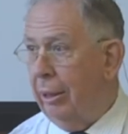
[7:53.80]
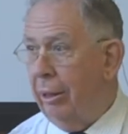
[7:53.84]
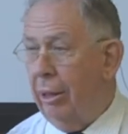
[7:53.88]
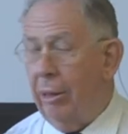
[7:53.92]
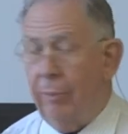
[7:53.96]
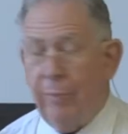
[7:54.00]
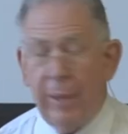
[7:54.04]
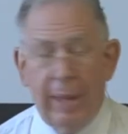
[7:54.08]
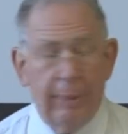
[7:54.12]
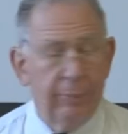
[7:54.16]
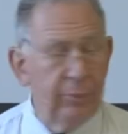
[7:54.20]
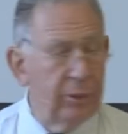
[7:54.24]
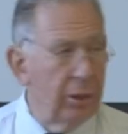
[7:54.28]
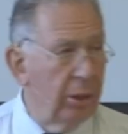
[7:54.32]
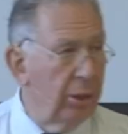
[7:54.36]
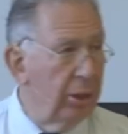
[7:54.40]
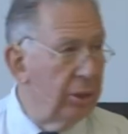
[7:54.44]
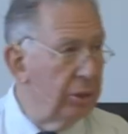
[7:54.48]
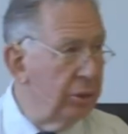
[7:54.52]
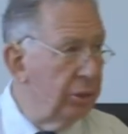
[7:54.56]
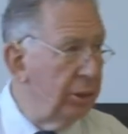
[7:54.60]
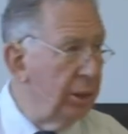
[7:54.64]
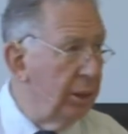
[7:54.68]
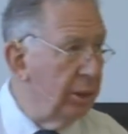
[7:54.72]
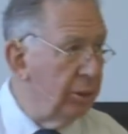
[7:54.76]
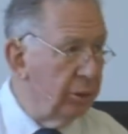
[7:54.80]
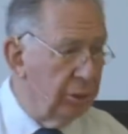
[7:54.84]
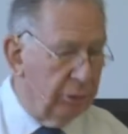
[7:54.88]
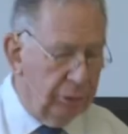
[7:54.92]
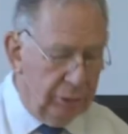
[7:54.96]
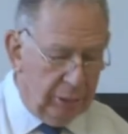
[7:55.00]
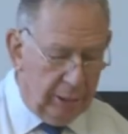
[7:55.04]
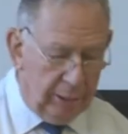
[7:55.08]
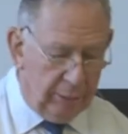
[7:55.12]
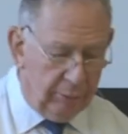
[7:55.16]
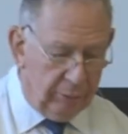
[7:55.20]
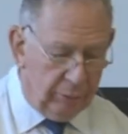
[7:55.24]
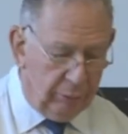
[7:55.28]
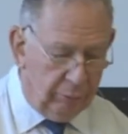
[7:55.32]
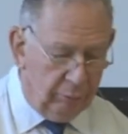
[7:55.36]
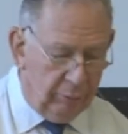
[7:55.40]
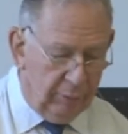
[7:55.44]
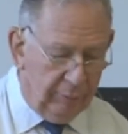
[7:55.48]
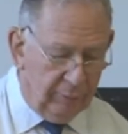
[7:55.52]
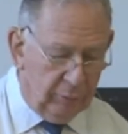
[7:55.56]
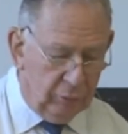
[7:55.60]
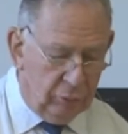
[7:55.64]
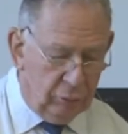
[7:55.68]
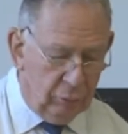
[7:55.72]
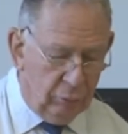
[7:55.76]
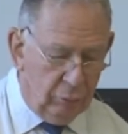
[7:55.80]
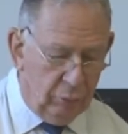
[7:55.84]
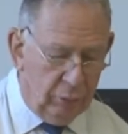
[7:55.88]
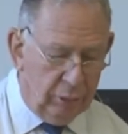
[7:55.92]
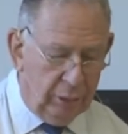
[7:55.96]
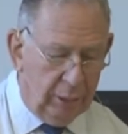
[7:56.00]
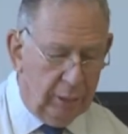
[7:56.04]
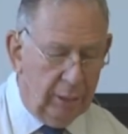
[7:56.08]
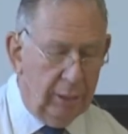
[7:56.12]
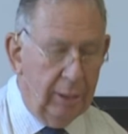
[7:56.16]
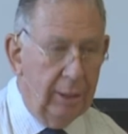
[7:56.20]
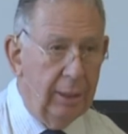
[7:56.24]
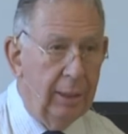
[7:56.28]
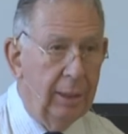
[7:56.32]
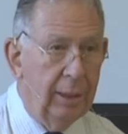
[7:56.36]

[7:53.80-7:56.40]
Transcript: I baptized Jesus there at the River Jordan.